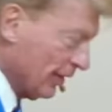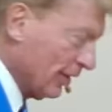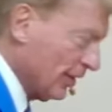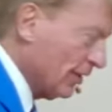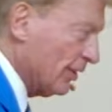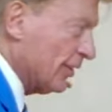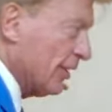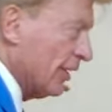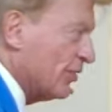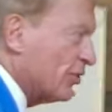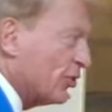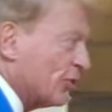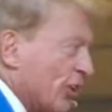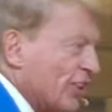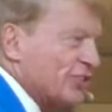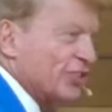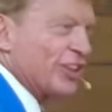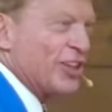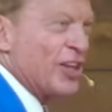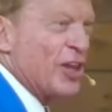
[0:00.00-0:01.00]
Get a
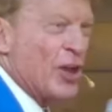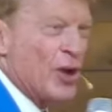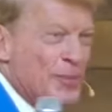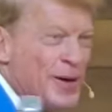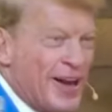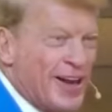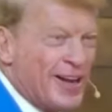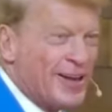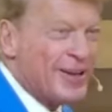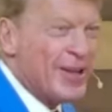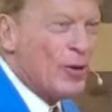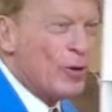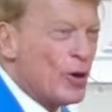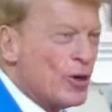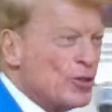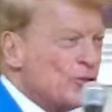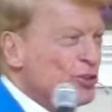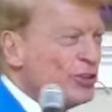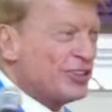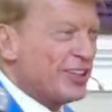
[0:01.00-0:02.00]
sense of humor.
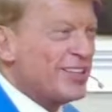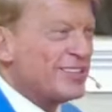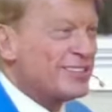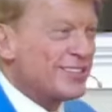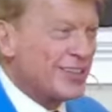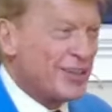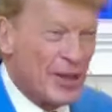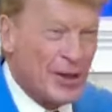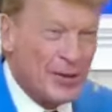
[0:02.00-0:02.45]
Where's your sense of